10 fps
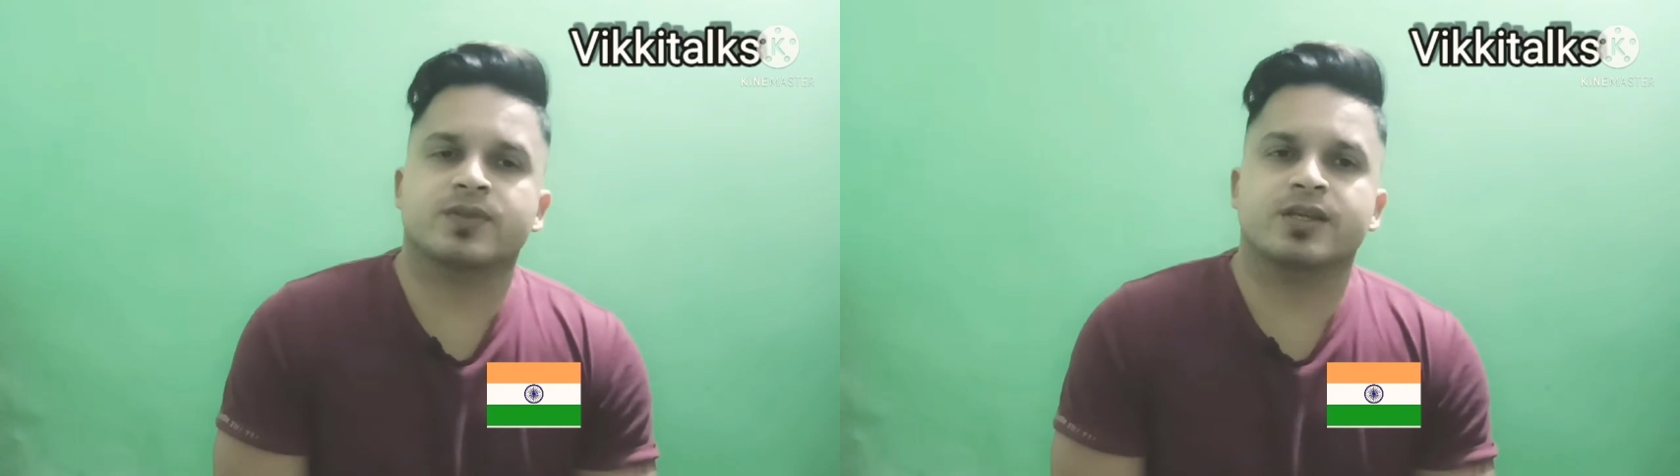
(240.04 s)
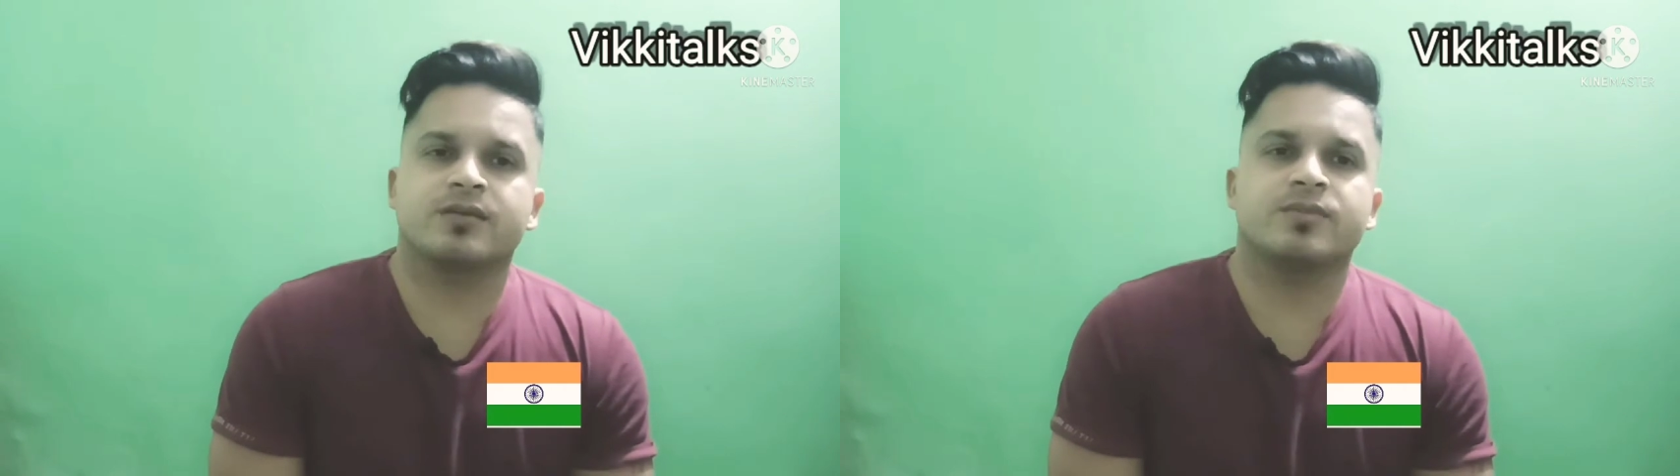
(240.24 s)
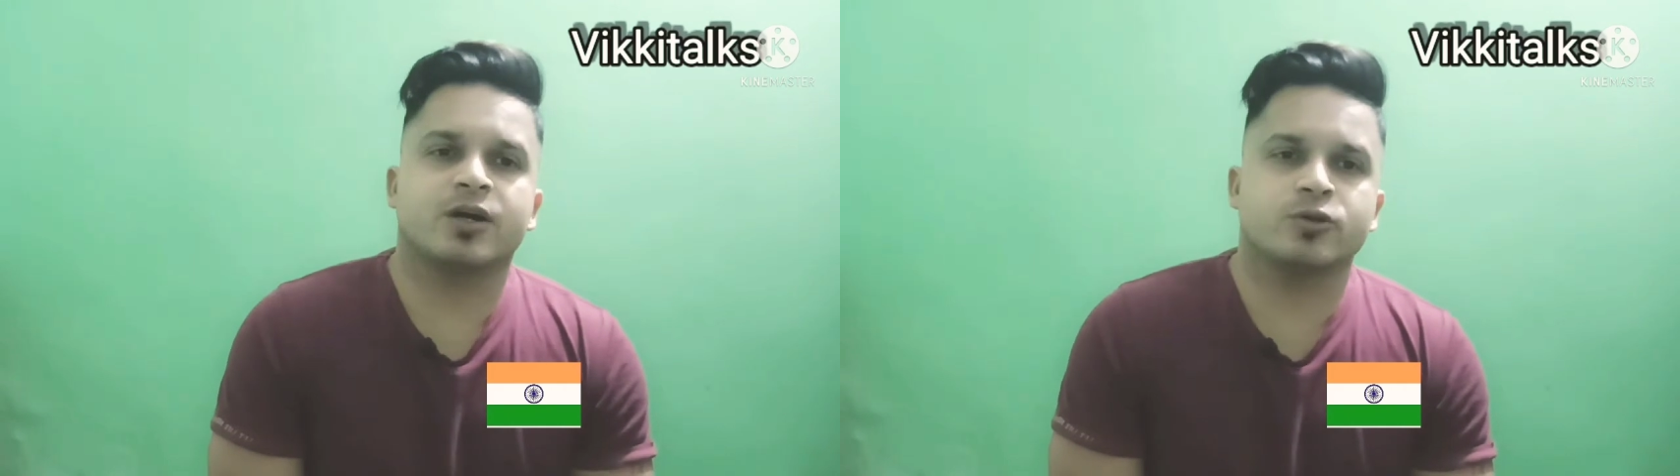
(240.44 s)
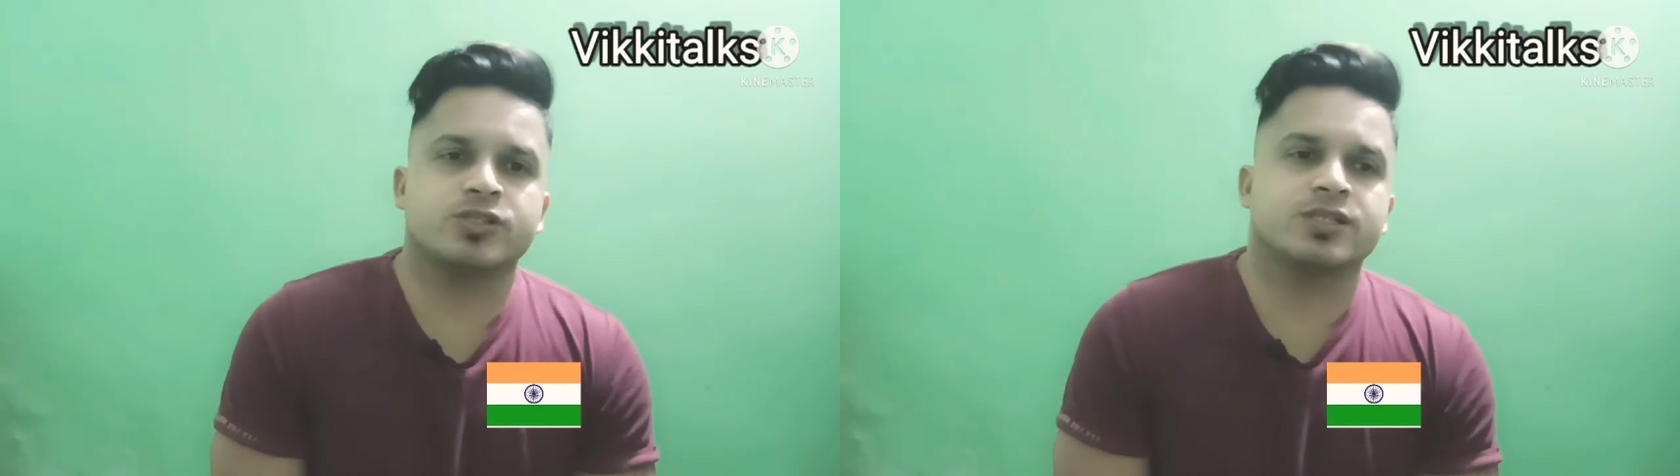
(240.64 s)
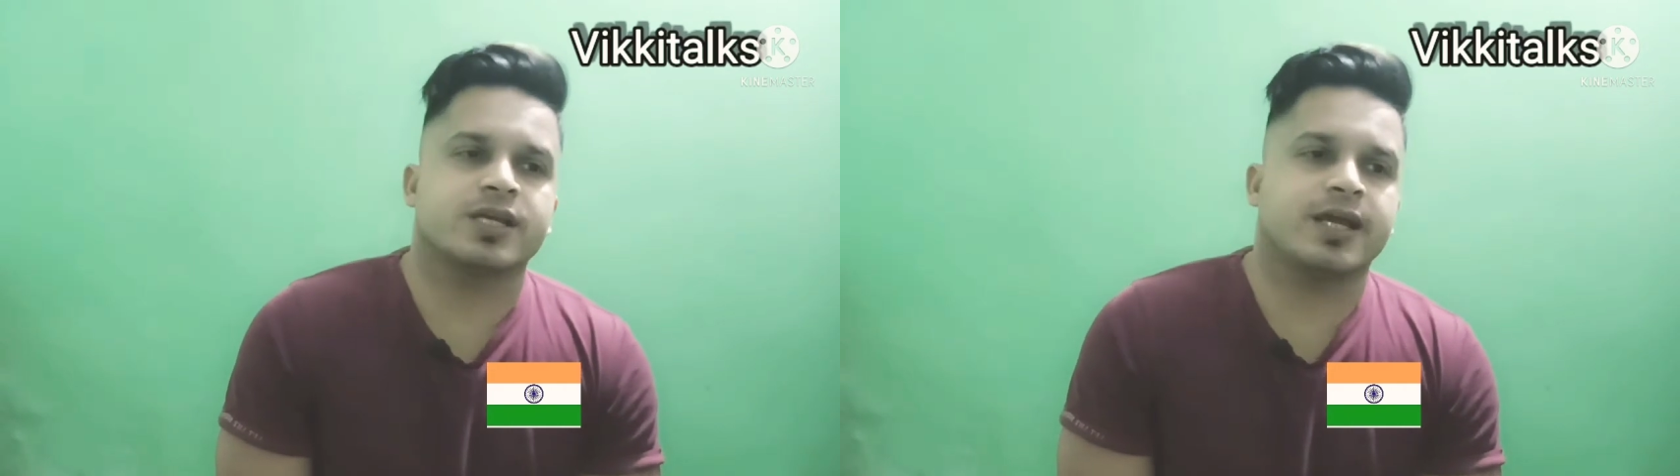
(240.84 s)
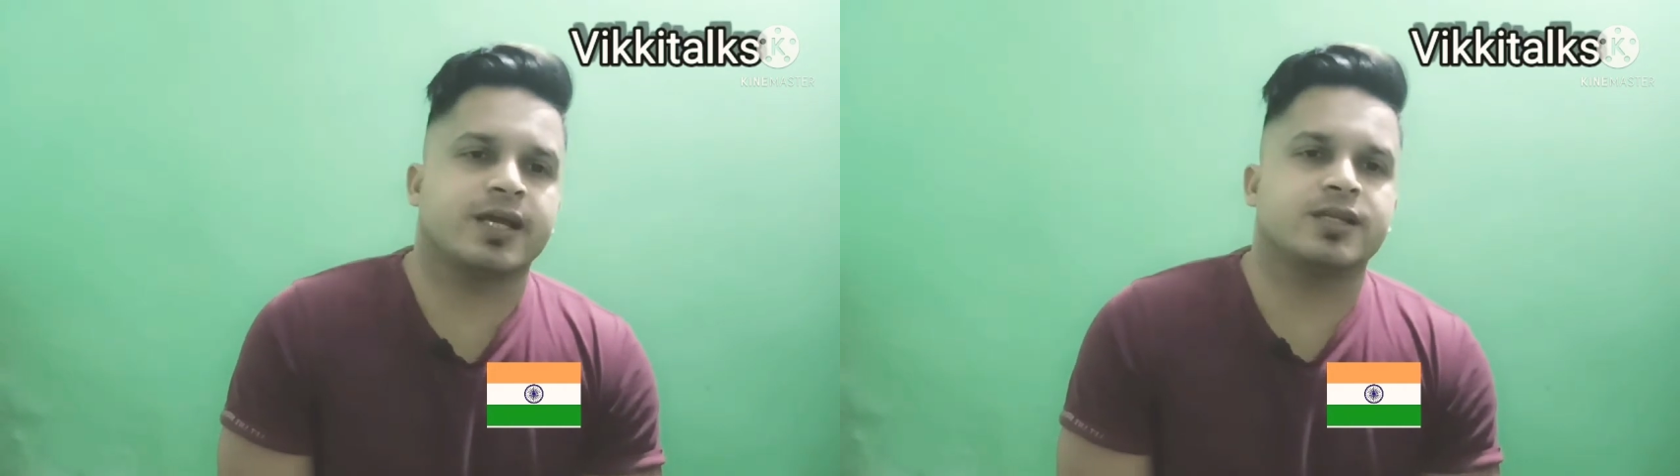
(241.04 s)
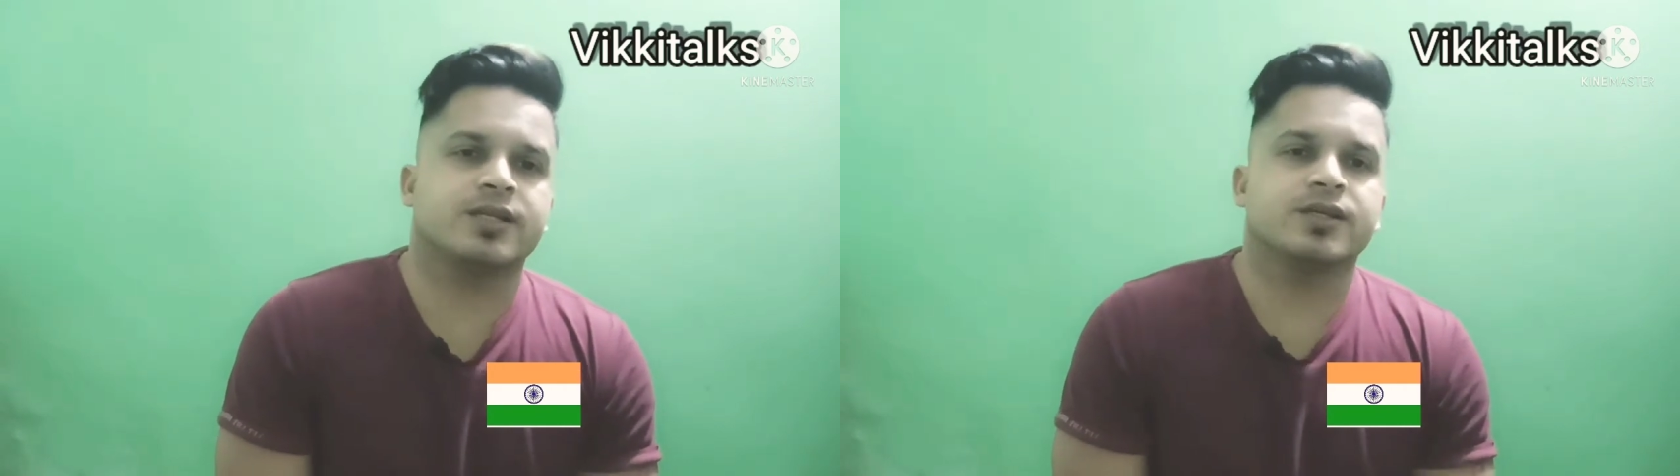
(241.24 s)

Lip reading: come out and